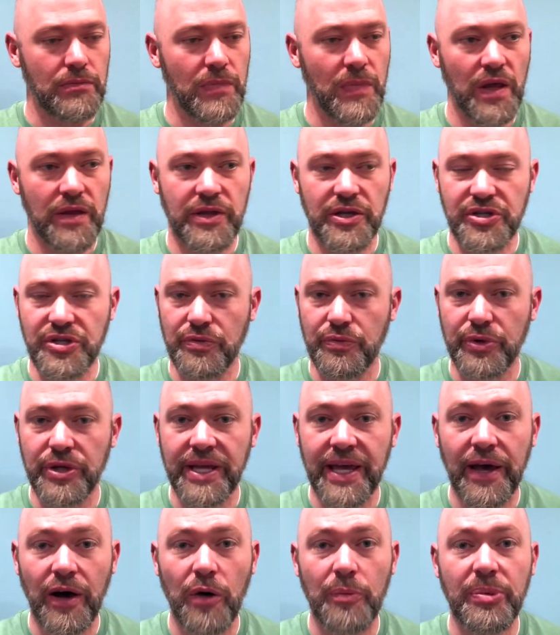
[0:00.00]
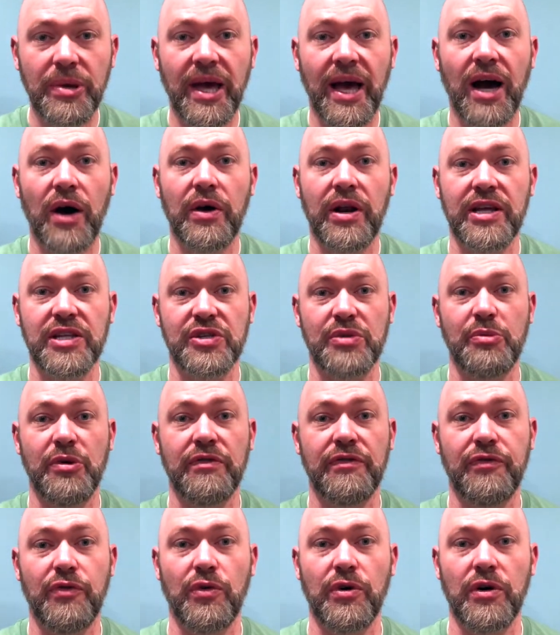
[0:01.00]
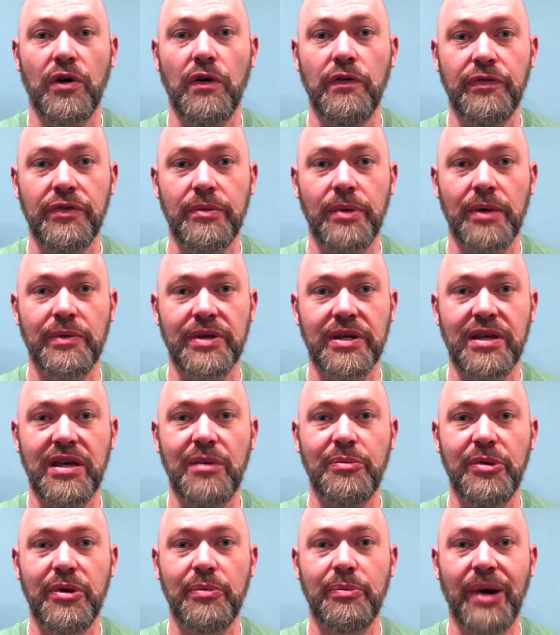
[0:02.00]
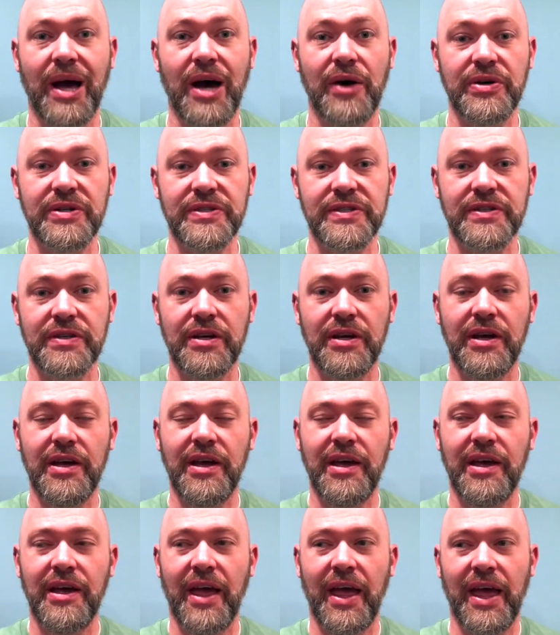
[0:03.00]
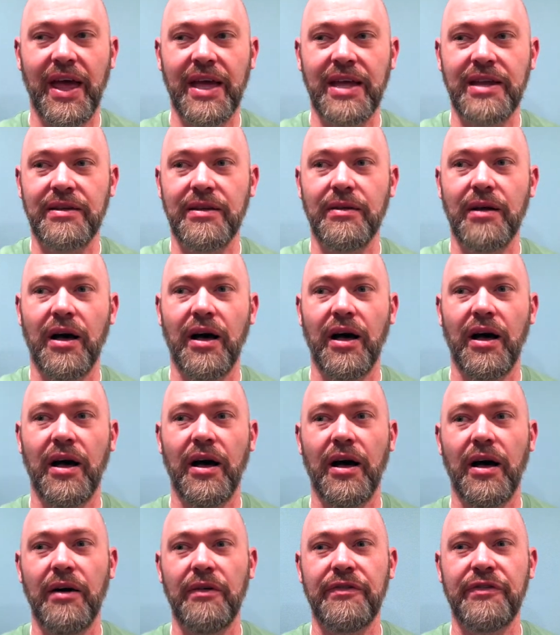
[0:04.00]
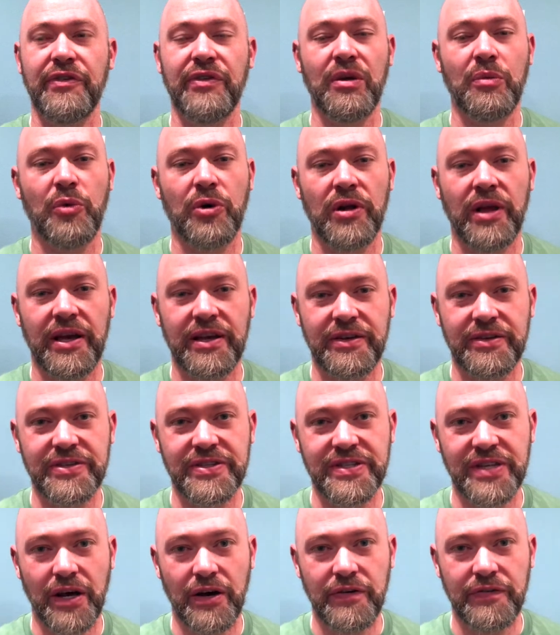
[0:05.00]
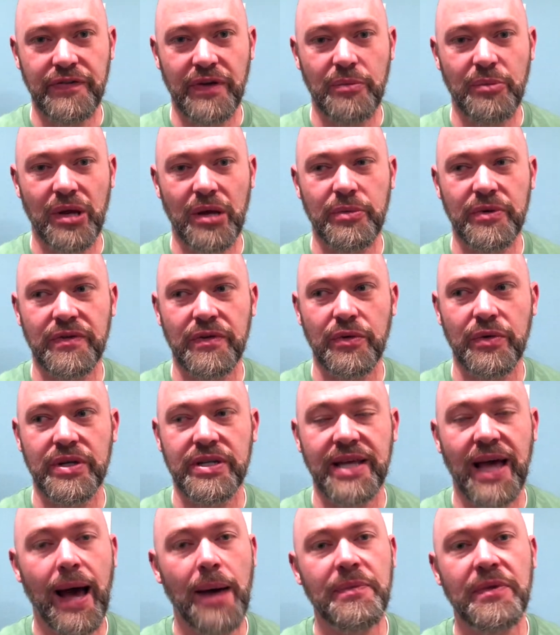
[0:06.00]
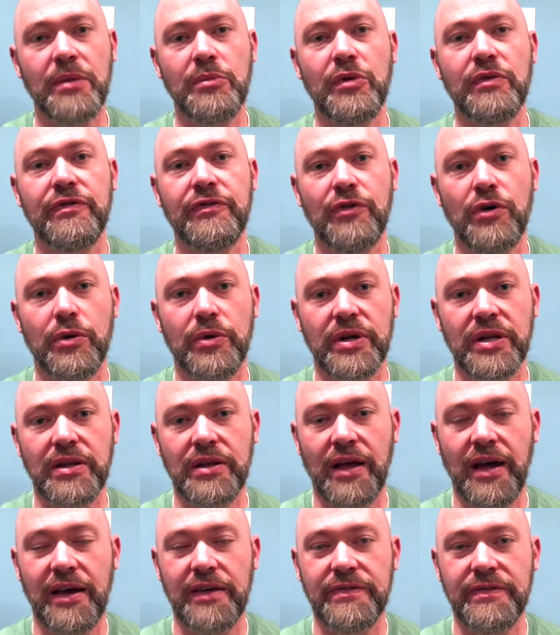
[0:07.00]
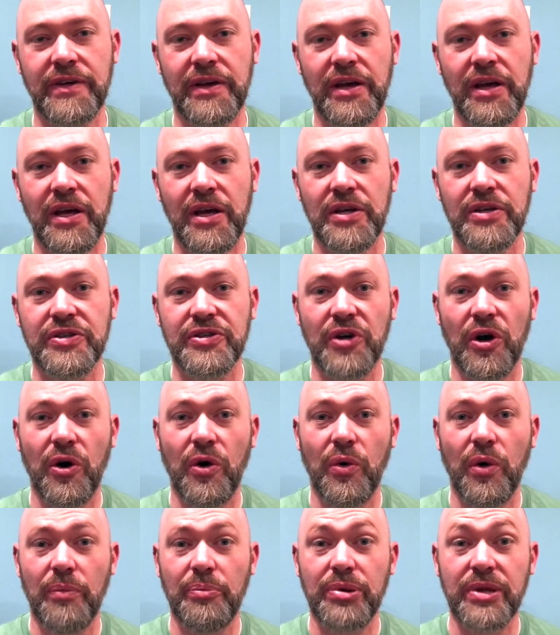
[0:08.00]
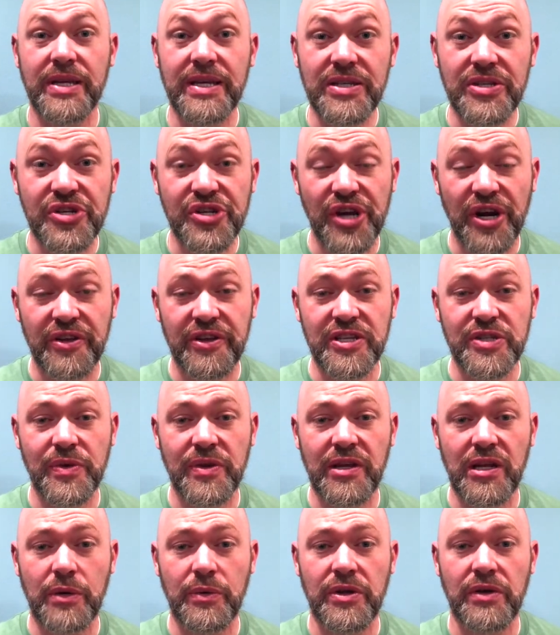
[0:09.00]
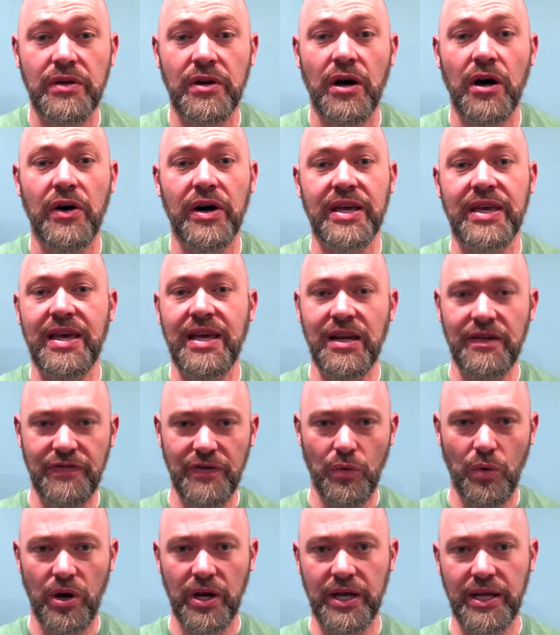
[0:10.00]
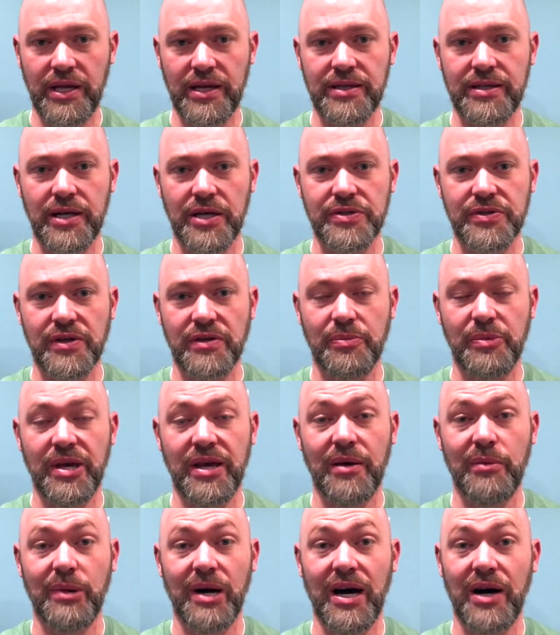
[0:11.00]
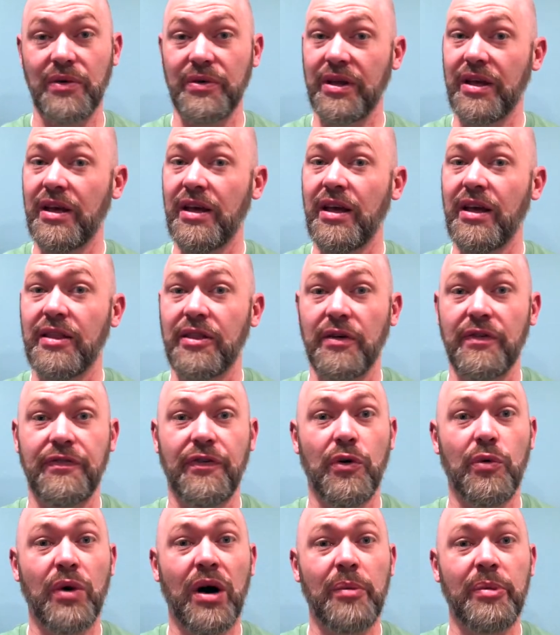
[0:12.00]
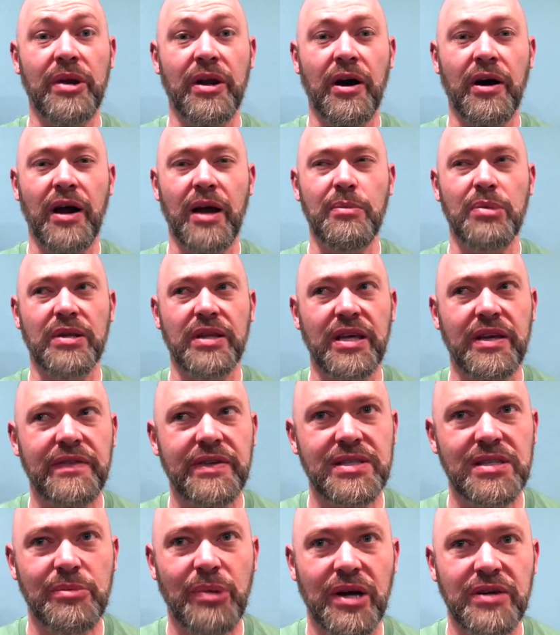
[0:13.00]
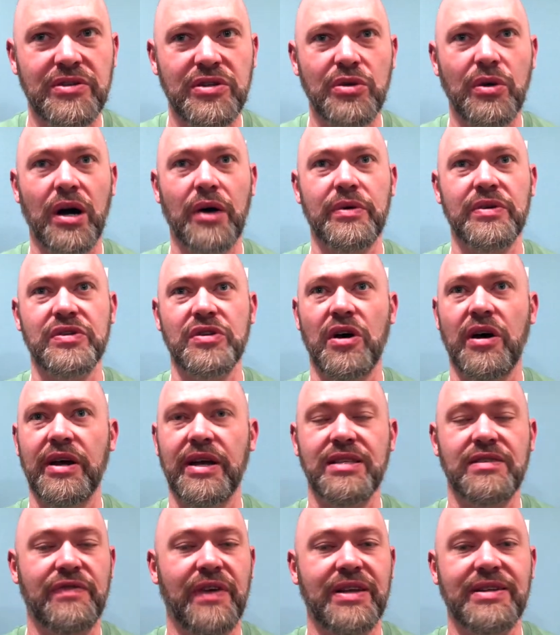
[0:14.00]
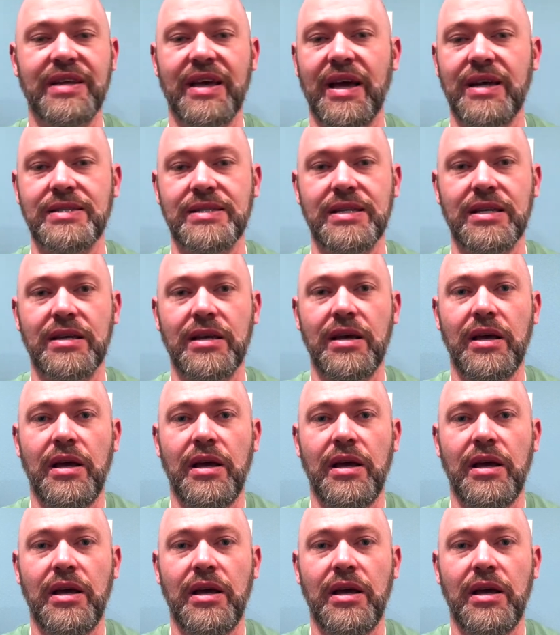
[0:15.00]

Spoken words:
This should really help you out, and as we move forward, hopefully be able to keep you balanced and feeling more like yourself and be able to adapt and move forward in life. So please share this with anyone you know. Again, if you want to get in touch with me about the full webinar, I believe it's about 2 hours long. It's fantastic.